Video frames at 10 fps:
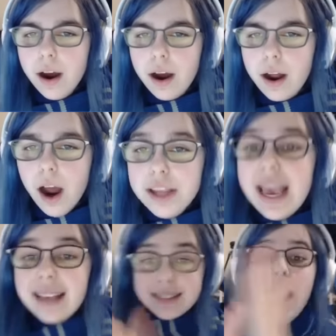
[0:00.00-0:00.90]

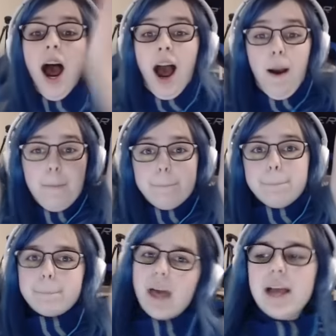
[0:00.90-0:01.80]
Yes!
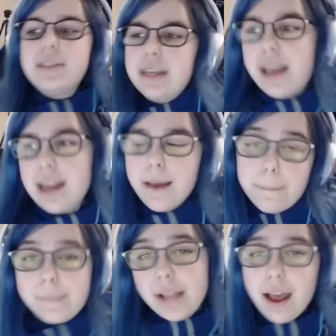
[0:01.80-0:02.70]
I did it.
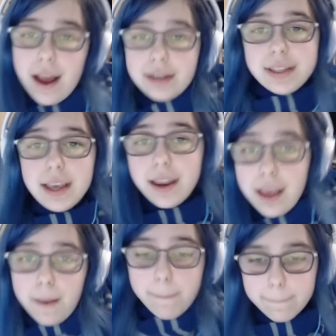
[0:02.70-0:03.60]
Yeah, I did
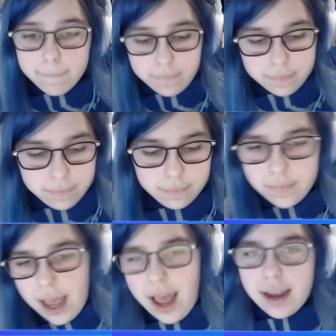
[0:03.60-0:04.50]
it. Okay.
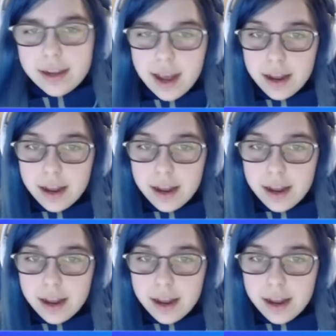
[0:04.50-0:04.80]
You got him?